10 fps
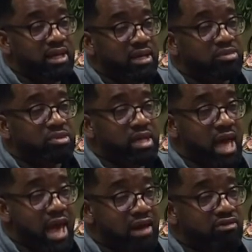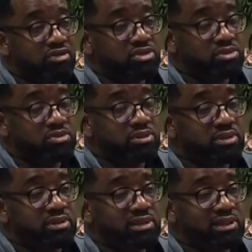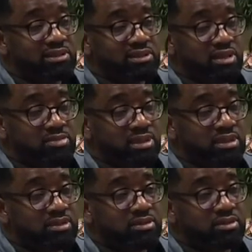I'm going to have to accept that.